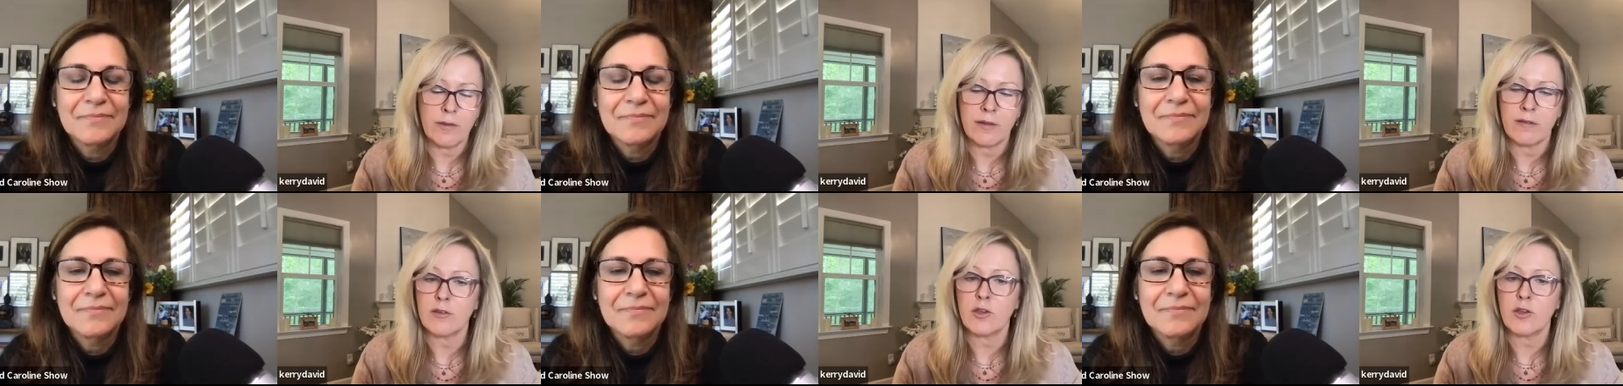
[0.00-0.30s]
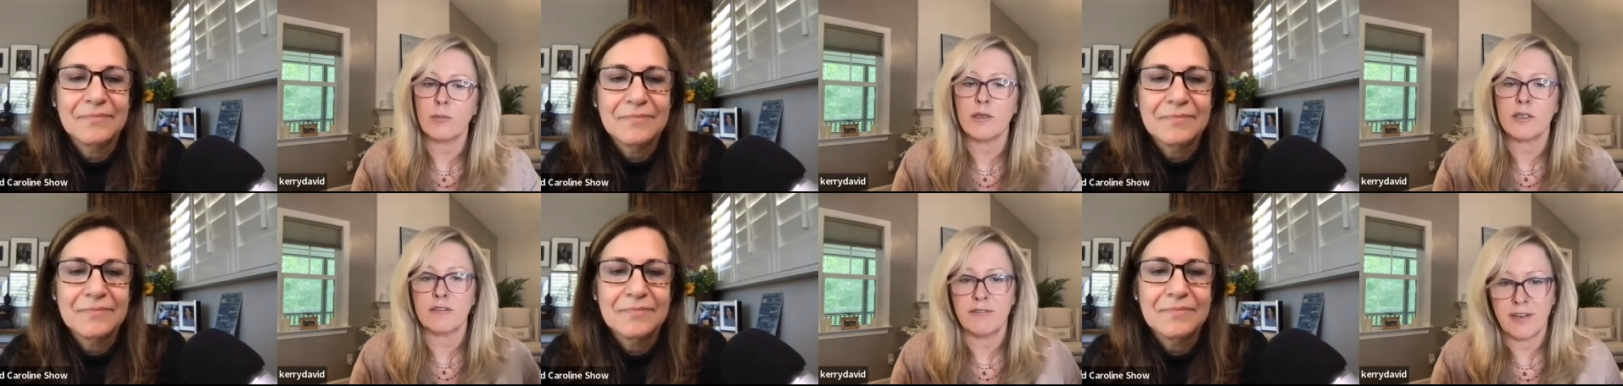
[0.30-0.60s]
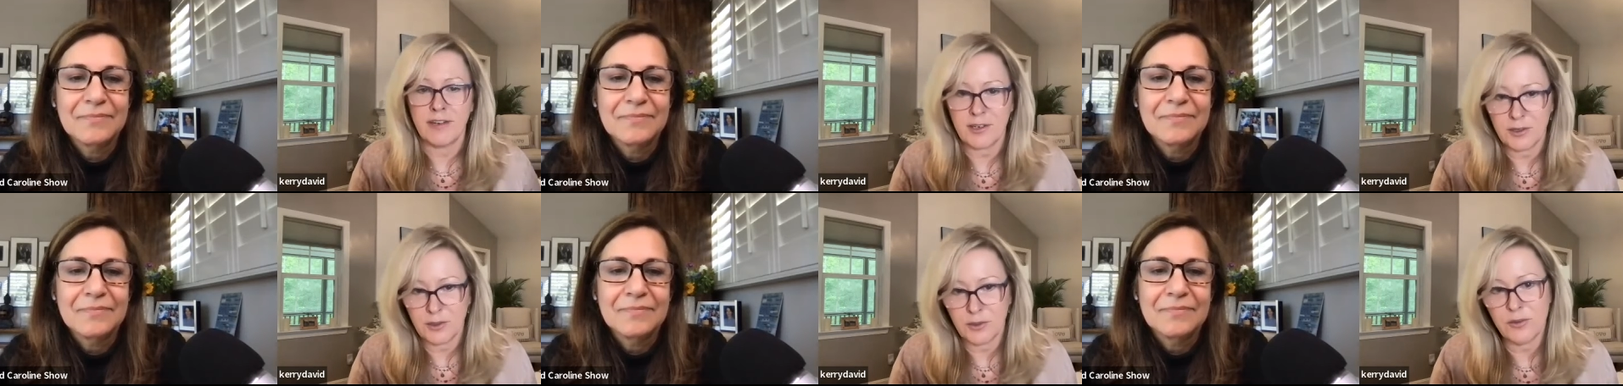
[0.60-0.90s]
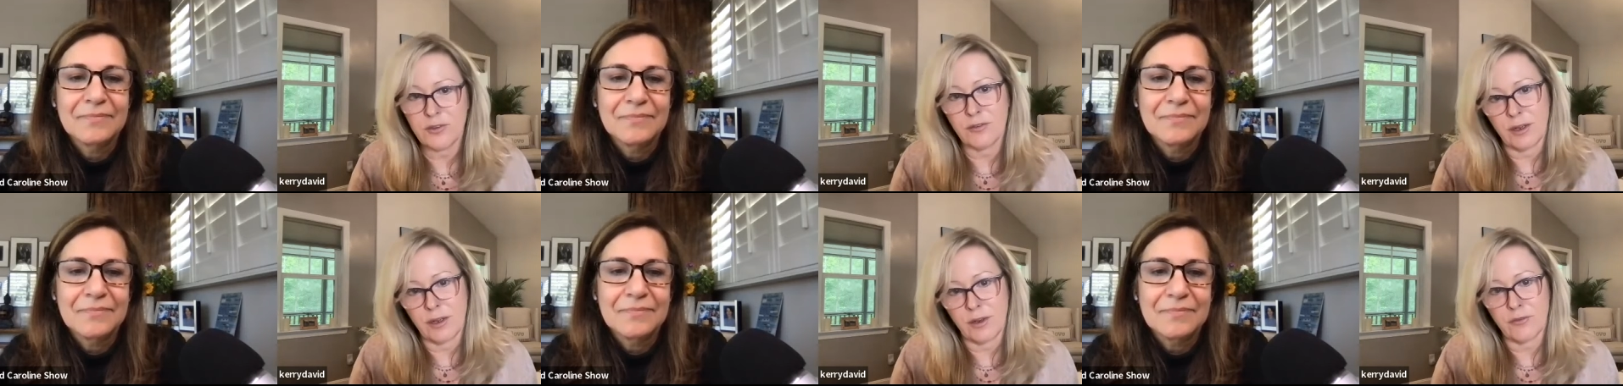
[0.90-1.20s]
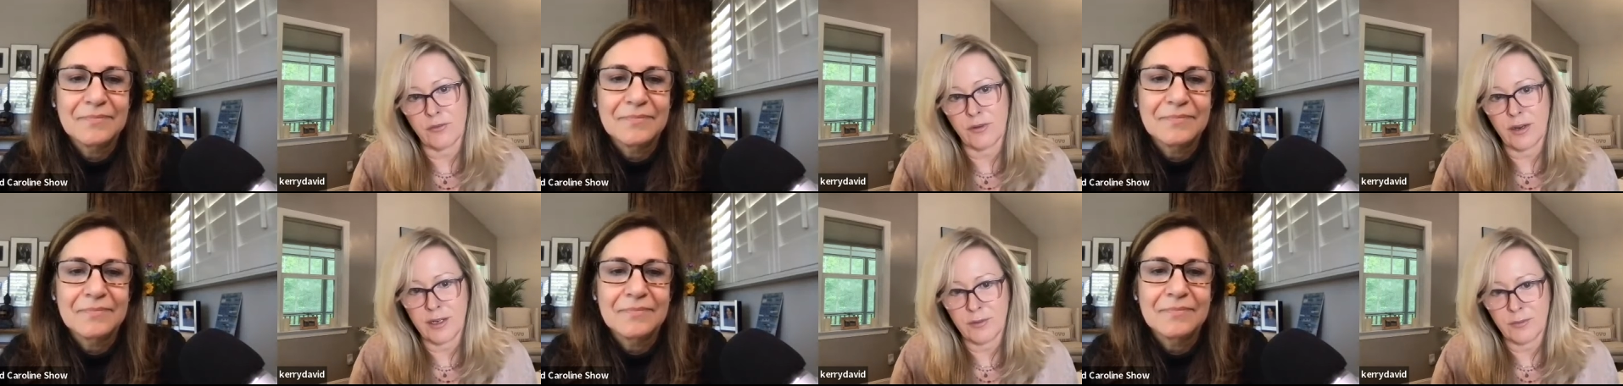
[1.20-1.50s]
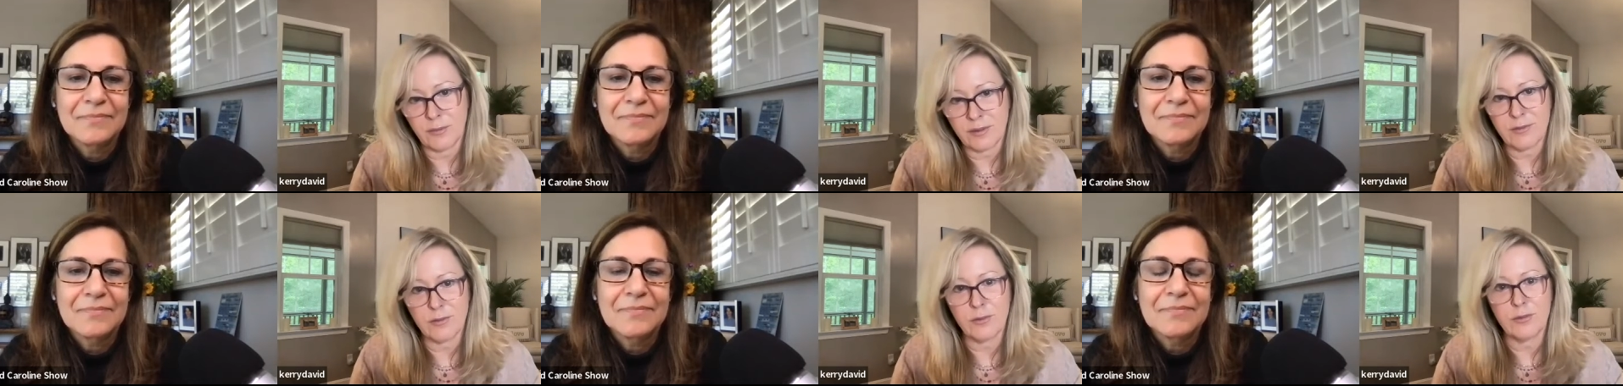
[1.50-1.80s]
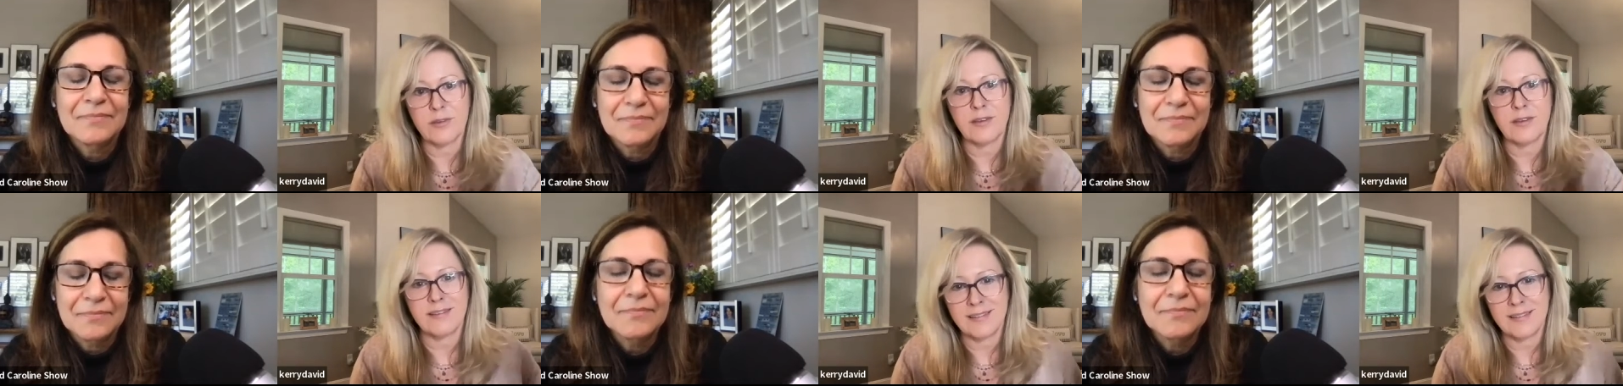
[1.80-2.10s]
Speaker 1: There's so much fake news around, right? There's all
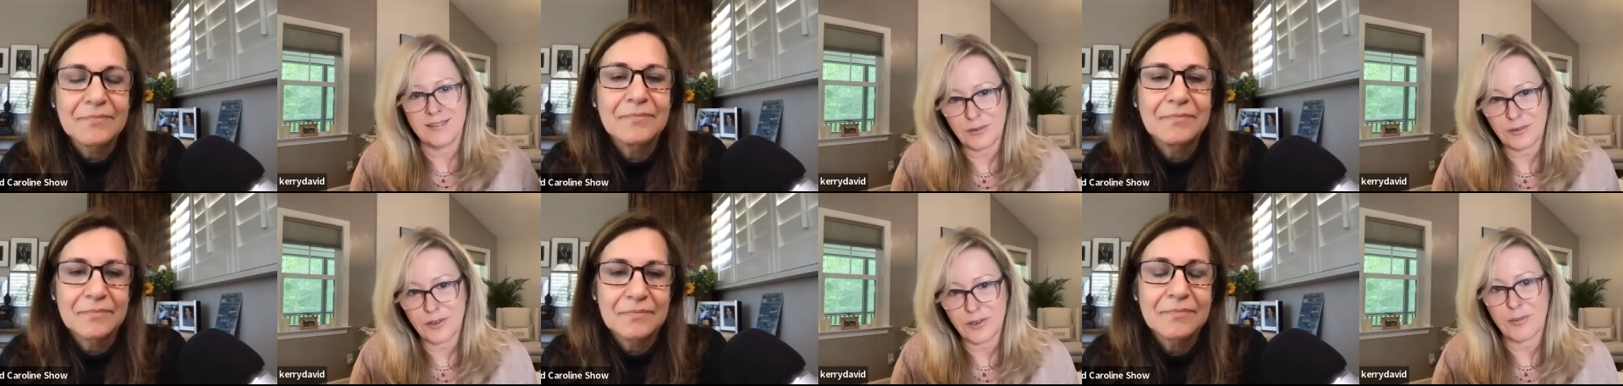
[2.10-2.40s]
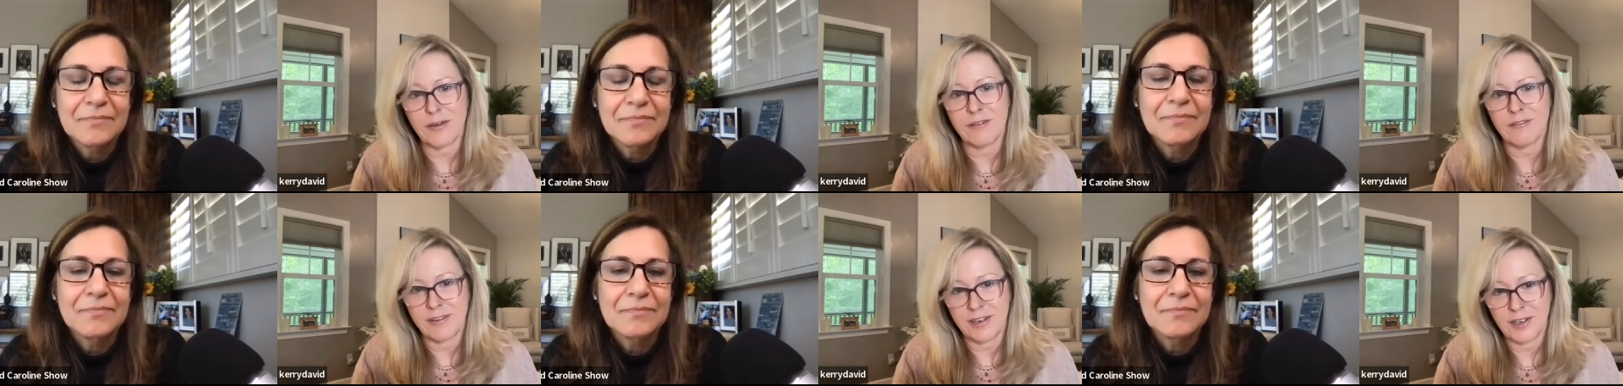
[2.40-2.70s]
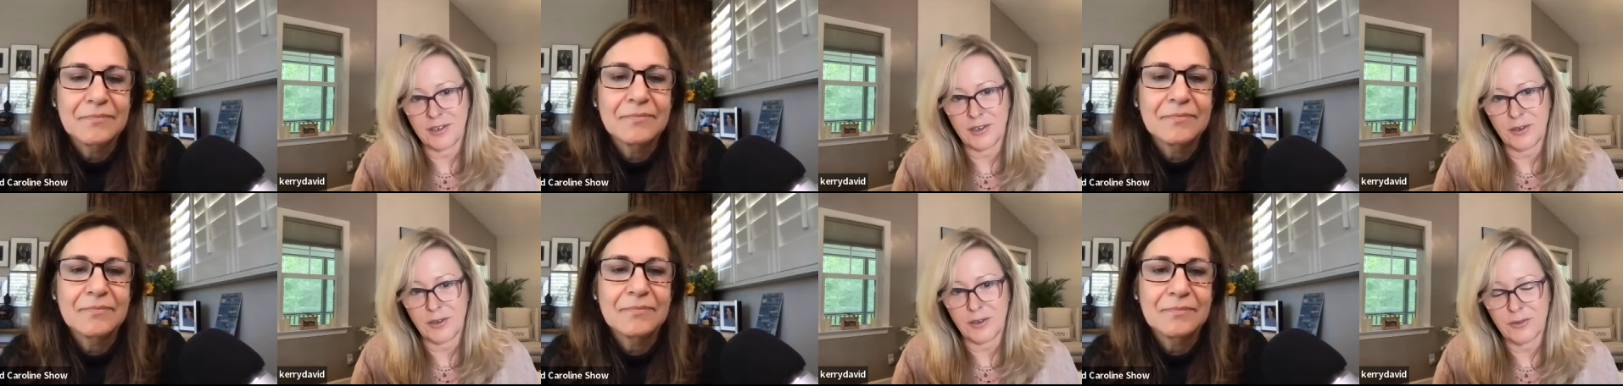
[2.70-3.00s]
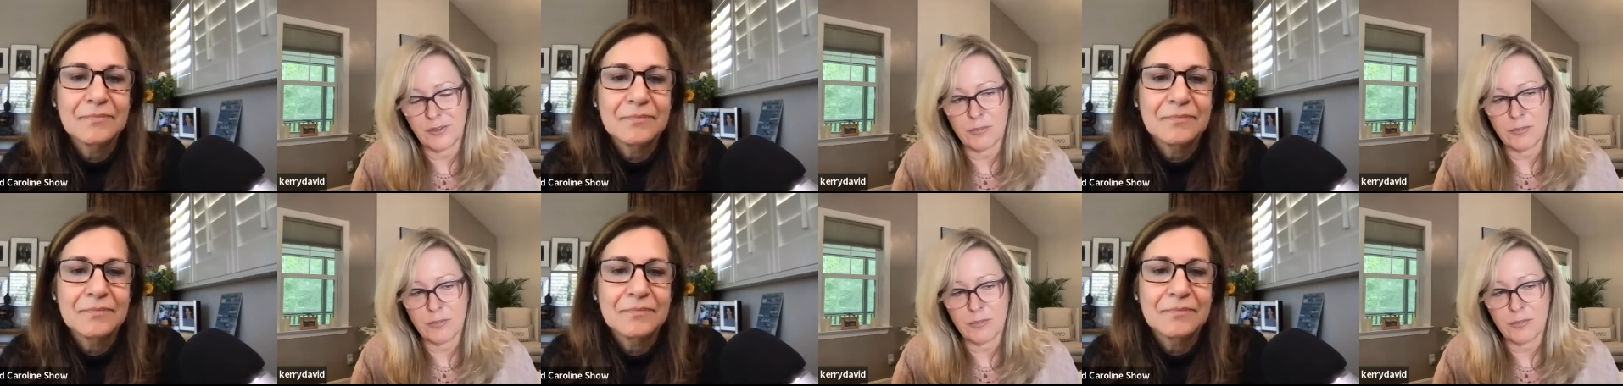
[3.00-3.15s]
these stories about fake news,